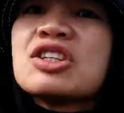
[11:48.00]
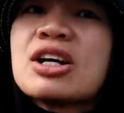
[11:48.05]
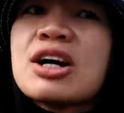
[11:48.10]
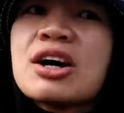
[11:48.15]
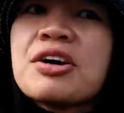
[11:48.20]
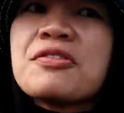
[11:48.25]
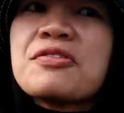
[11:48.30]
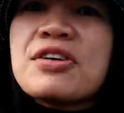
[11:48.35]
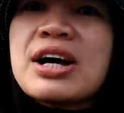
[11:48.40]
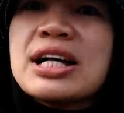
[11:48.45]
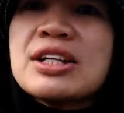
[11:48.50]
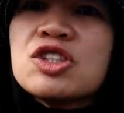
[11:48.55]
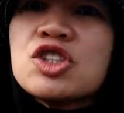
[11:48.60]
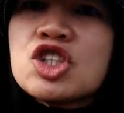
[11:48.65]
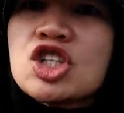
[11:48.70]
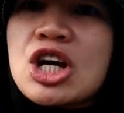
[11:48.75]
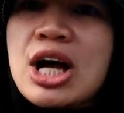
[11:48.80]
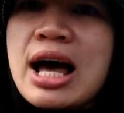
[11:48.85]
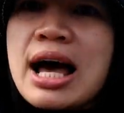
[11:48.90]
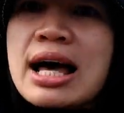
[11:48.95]

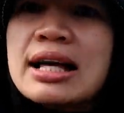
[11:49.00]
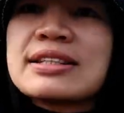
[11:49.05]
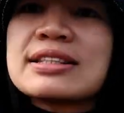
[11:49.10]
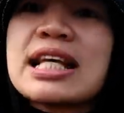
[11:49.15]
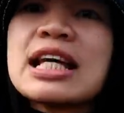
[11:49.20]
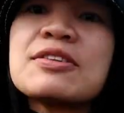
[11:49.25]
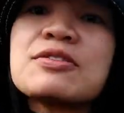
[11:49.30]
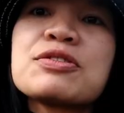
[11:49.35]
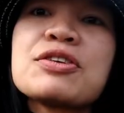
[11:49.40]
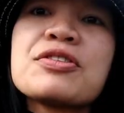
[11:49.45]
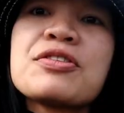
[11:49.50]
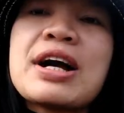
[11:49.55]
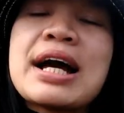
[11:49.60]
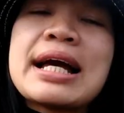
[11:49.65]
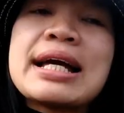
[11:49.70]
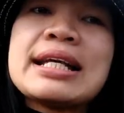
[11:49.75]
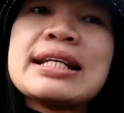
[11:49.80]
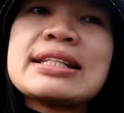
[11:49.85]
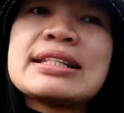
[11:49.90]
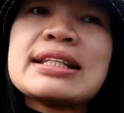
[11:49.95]
delphinium. That
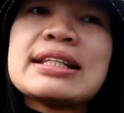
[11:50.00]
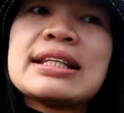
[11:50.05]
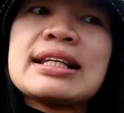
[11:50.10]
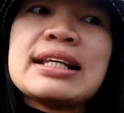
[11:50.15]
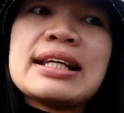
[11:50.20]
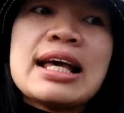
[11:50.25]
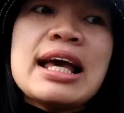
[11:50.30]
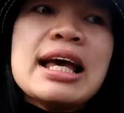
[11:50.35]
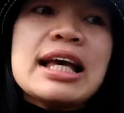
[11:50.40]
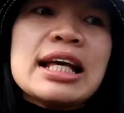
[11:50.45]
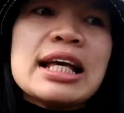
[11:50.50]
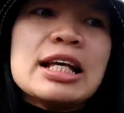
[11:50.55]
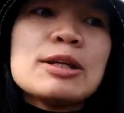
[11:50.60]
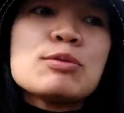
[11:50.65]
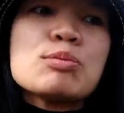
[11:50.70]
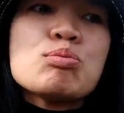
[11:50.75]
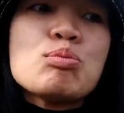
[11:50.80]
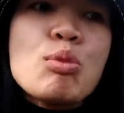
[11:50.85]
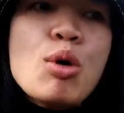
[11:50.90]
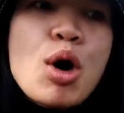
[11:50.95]
variety
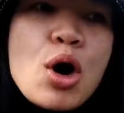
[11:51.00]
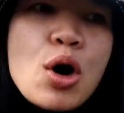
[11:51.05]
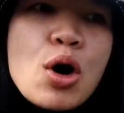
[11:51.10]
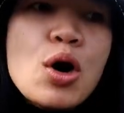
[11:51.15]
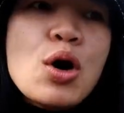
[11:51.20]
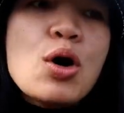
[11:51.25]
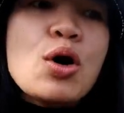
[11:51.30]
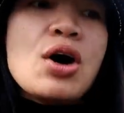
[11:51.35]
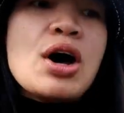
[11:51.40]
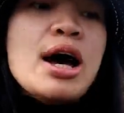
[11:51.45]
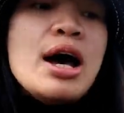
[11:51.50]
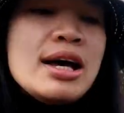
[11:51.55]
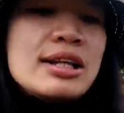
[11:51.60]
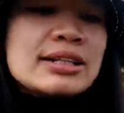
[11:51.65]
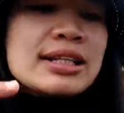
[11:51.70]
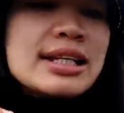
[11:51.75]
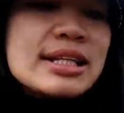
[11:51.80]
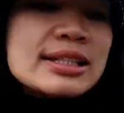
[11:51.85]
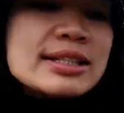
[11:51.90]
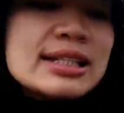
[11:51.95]
is more
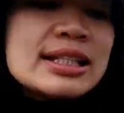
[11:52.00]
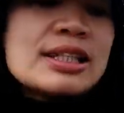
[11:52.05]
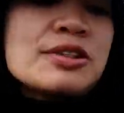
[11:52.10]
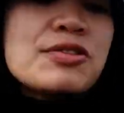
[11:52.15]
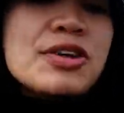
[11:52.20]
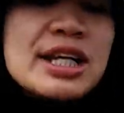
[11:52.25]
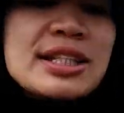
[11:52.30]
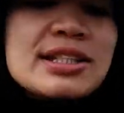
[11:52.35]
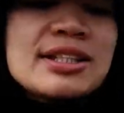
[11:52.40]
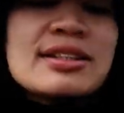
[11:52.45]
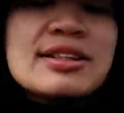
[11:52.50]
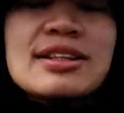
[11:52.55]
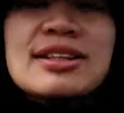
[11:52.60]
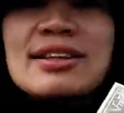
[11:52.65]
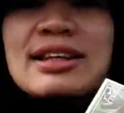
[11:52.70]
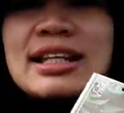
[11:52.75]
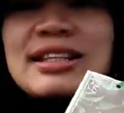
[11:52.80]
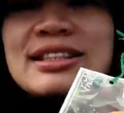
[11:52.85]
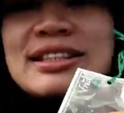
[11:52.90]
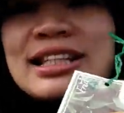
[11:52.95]
disease
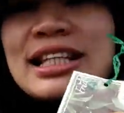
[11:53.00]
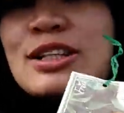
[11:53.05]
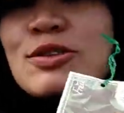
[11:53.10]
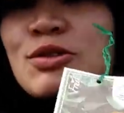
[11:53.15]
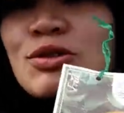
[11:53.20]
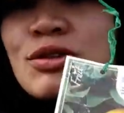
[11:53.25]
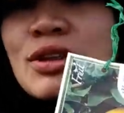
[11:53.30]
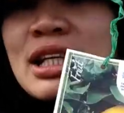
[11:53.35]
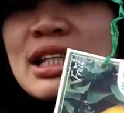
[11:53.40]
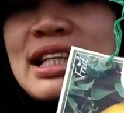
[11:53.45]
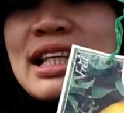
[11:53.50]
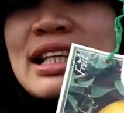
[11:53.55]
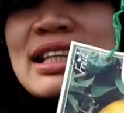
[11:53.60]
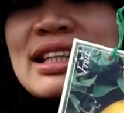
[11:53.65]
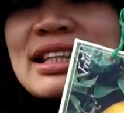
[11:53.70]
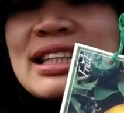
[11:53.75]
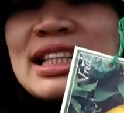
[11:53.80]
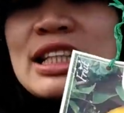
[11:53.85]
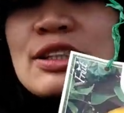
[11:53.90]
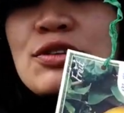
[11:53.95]
resistant than
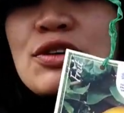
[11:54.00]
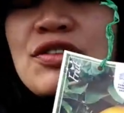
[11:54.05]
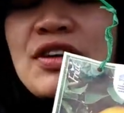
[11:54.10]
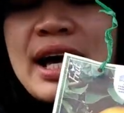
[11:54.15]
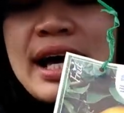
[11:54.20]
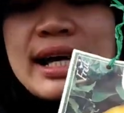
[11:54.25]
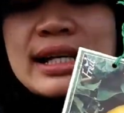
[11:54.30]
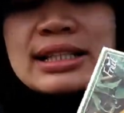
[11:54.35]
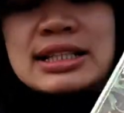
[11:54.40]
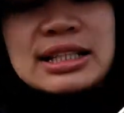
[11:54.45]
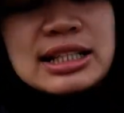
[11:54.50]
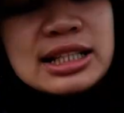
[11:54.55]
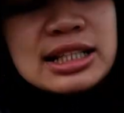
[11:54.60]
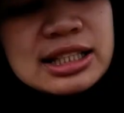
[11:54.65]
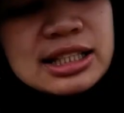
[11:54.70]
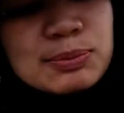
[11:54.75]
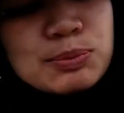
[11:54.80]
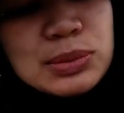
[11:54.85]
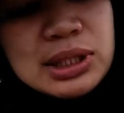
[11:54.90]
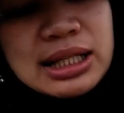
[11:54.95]
this variety,
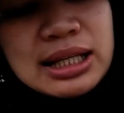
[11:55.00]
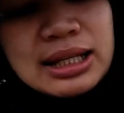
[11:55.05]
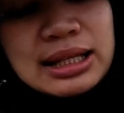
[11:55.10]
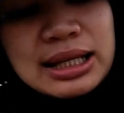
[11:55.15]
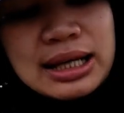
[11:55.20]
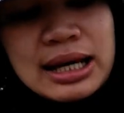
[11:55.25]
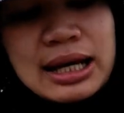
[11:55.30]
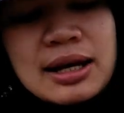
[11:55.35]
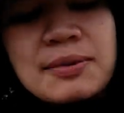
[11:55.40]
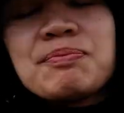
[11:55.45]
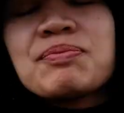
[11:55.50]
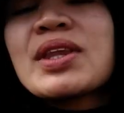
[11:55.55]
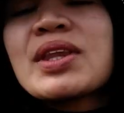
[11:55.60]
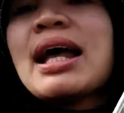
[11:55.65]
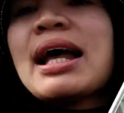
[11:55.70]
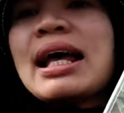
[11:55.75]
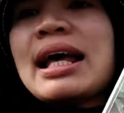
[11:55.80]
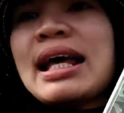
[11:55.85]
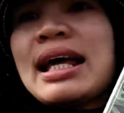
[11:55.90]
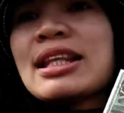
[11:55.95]
smearda,
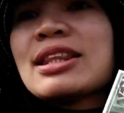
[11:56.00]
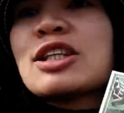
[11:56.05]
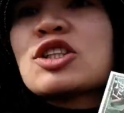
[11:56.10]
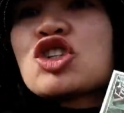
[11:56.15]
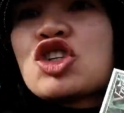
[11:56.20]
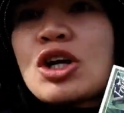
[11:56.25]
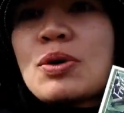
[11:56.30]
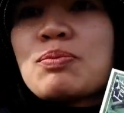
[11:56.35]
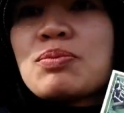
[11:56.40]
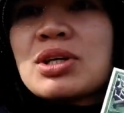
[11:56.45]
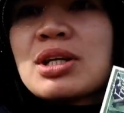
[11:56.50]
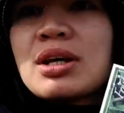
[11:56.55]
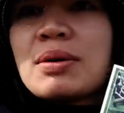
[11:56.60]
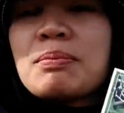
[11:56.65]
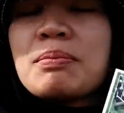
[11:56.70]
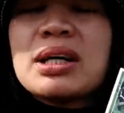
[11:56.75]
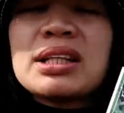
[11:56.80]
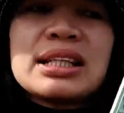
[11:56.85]
and the champion.